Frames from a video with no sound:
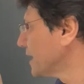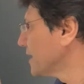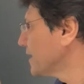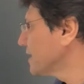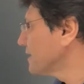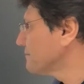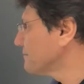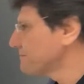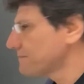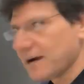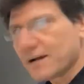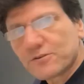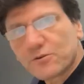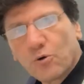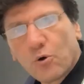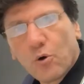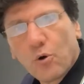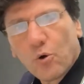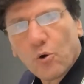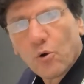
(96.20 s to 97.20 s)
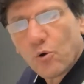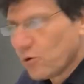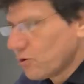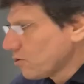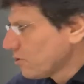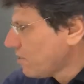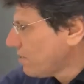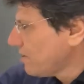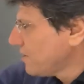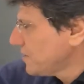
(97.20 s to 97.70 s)
In fact,
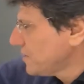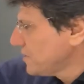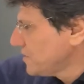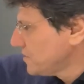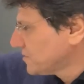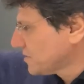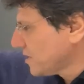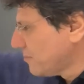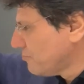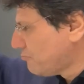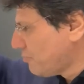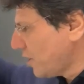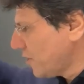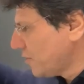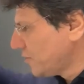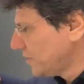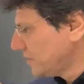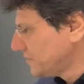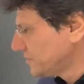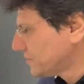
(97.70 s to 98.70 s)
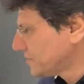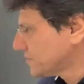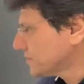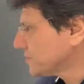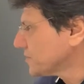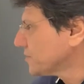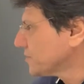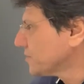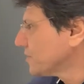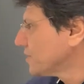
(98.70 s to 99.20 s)
all these
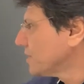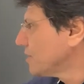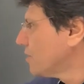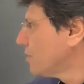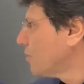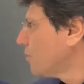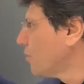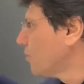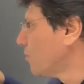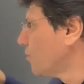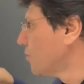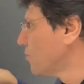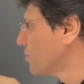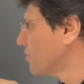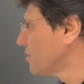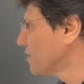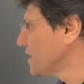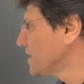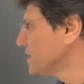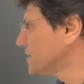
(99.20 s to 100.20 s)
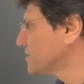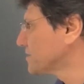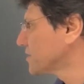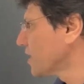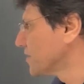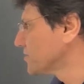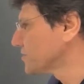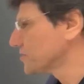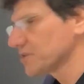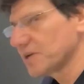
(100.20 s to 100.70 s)
components, all these
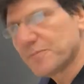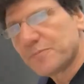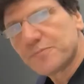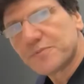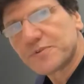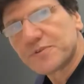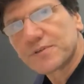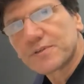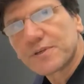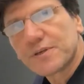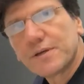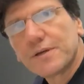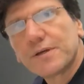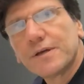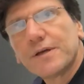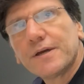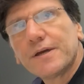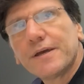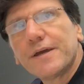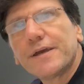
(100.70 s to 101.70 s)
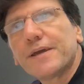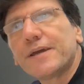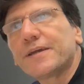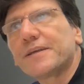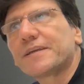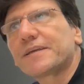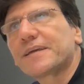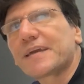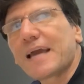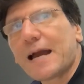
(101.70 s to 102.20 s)
concepts
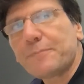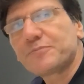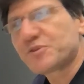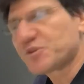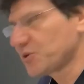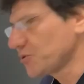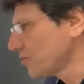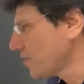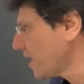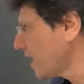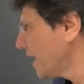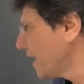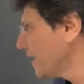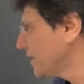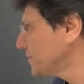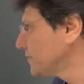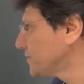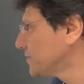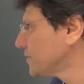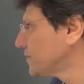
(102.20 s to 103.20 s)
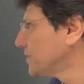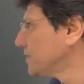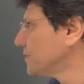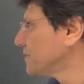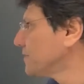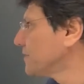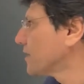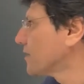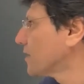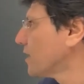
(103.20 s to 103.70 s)
encapsulate
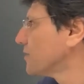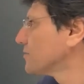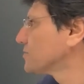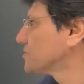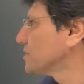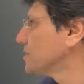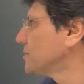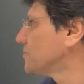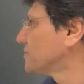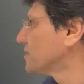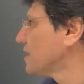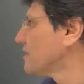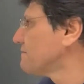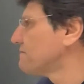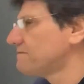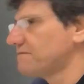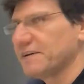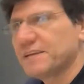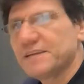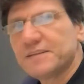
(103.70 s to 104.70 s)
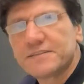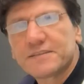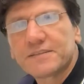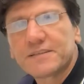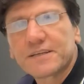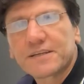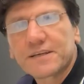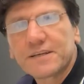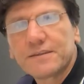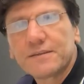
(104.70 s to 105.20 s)
the concept of
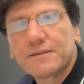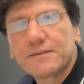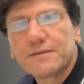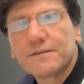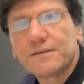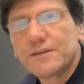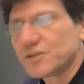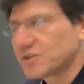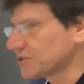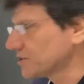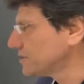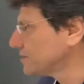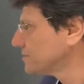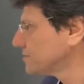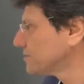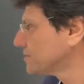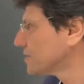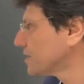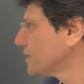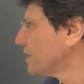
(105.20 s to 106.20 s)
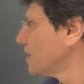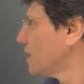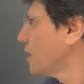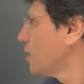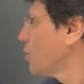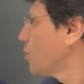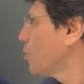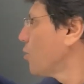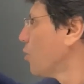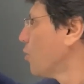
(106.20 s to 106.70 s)
felicity conditions
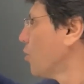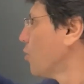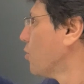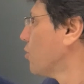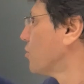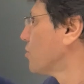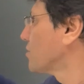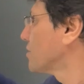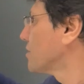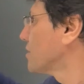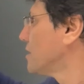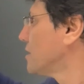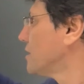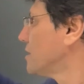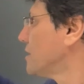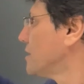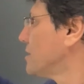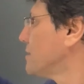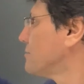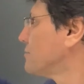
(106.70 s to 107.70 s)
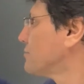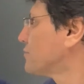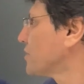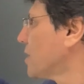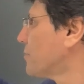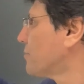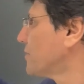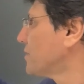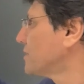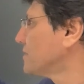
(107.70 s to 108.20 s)
or
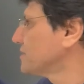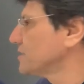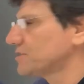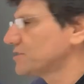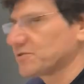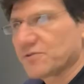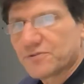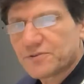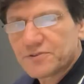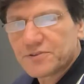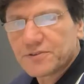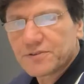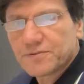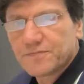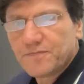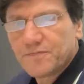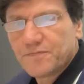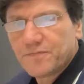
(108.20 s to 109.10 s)
proper discourse.